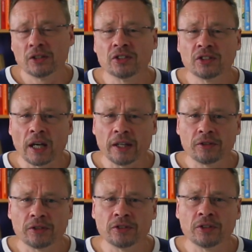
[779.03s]

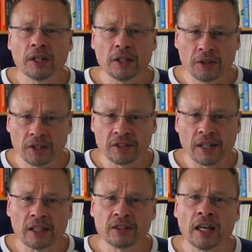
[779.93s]
Deciders, in
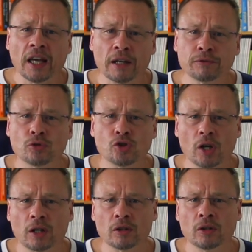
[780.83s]
this case, have to
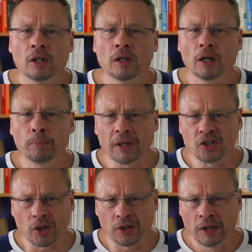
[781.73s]
juggle a
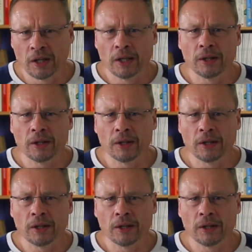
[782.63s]
budget.